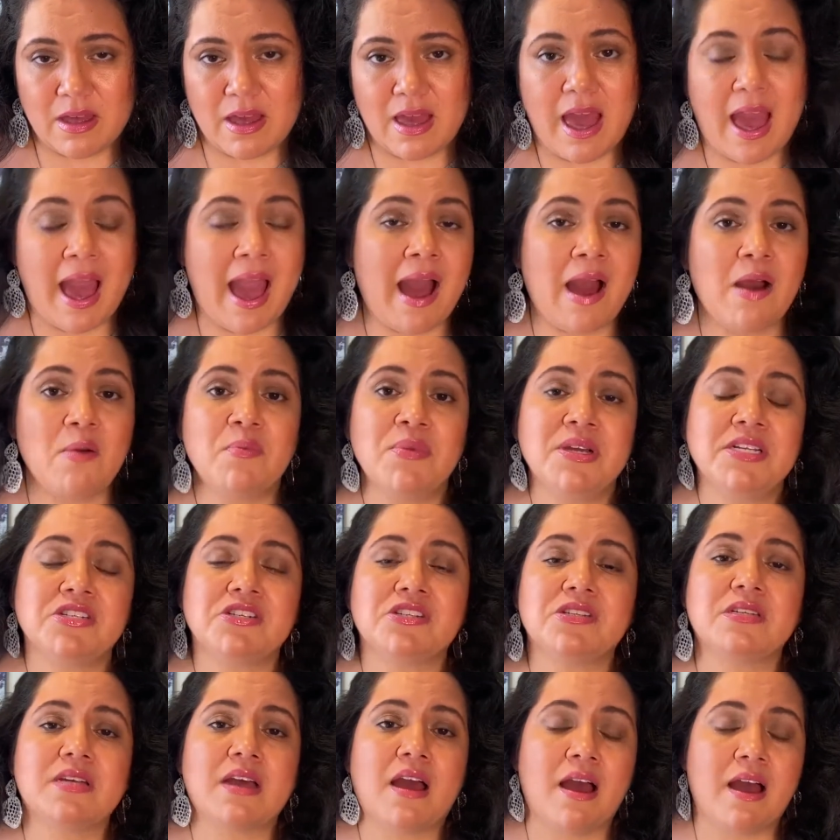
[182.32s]
How much
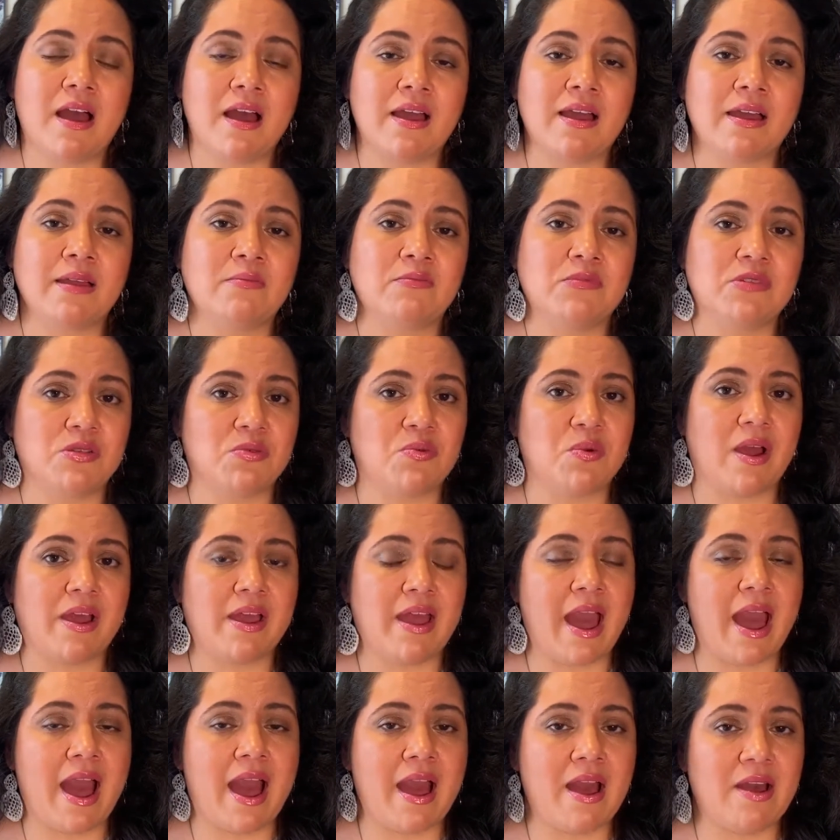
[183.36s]
time do I
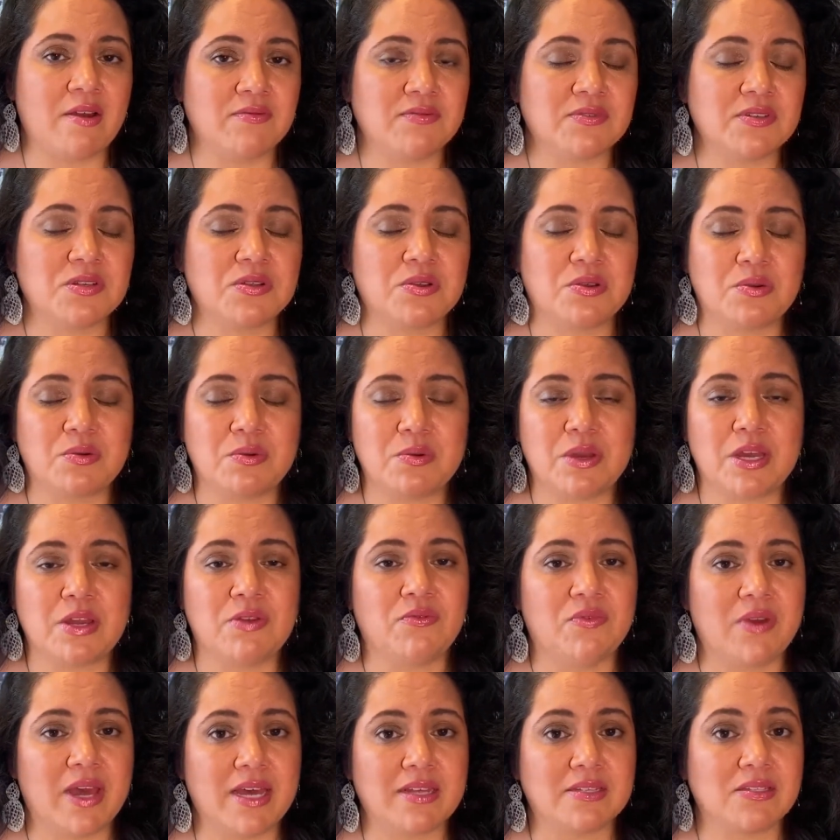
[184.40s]
have to
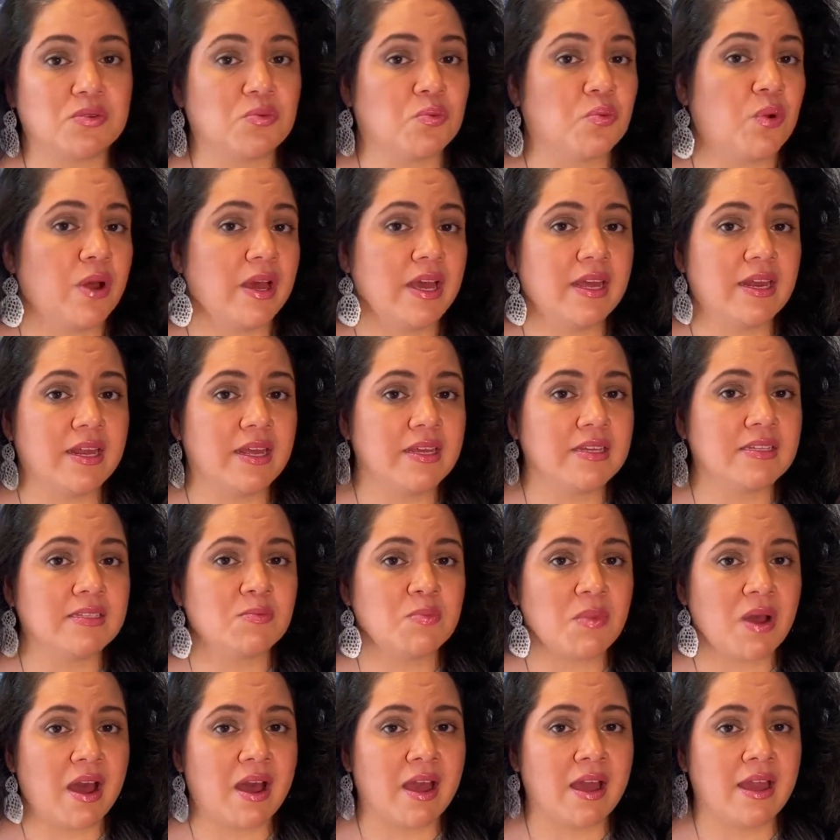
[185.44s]
invest? What is
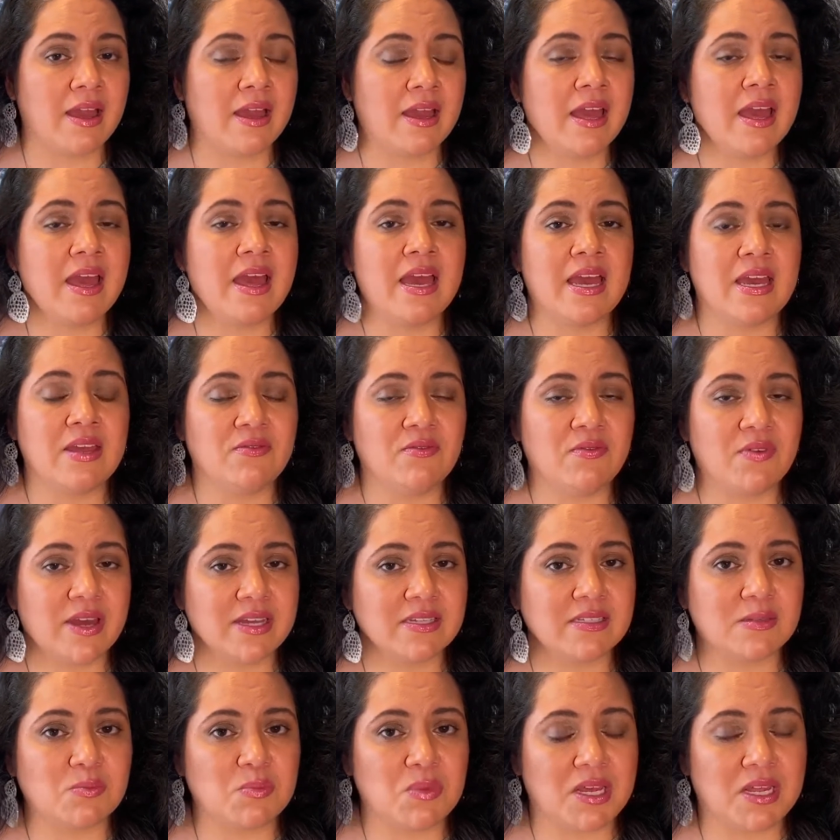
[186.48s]
my
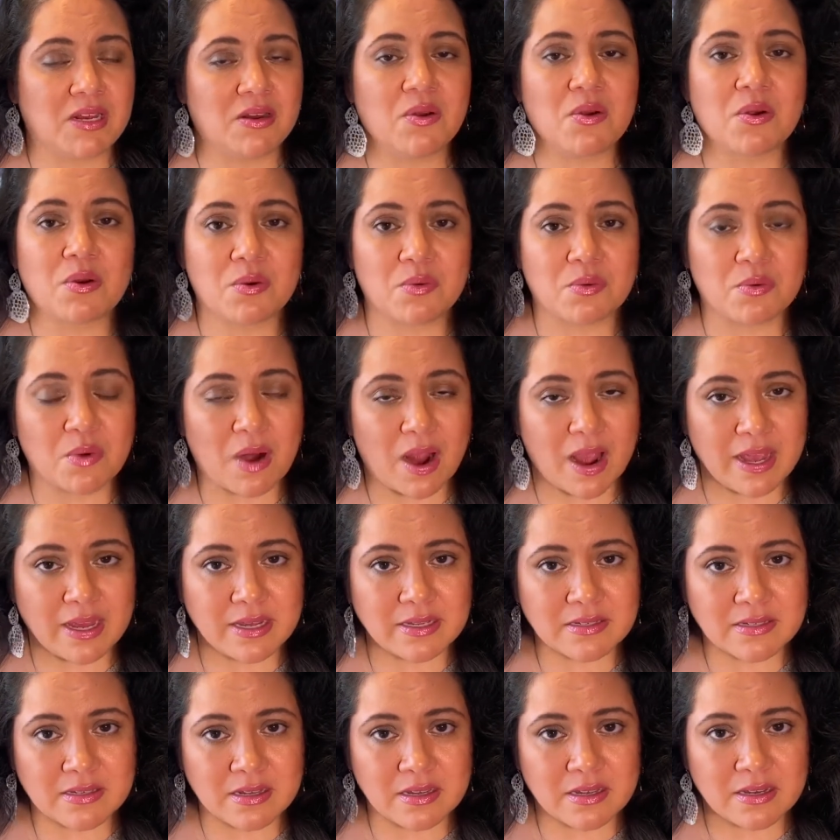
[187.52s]
investment
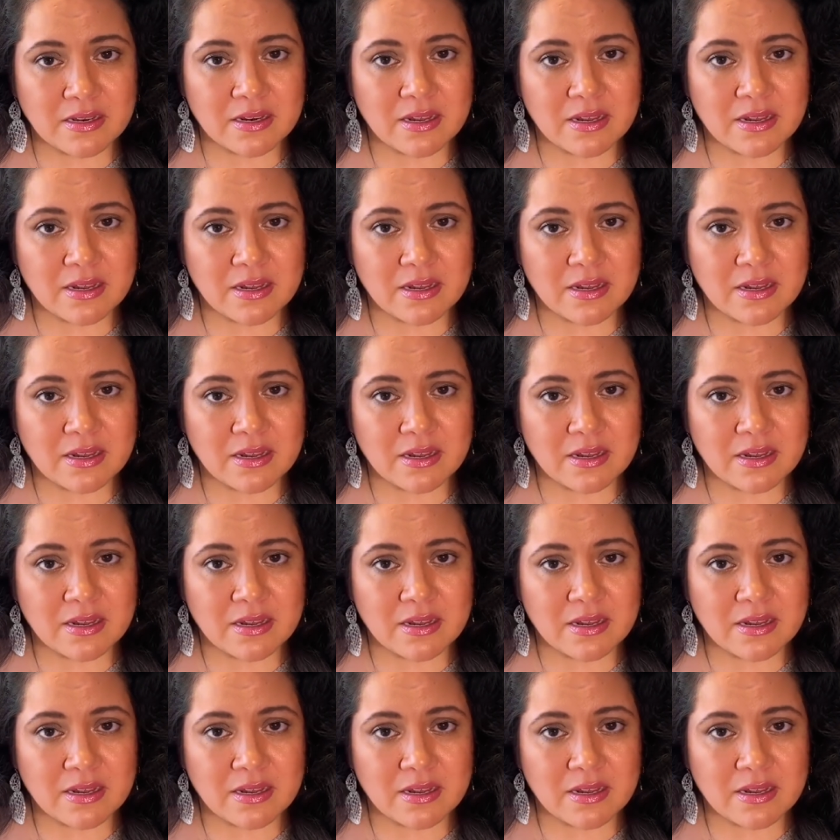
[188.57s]
horizon?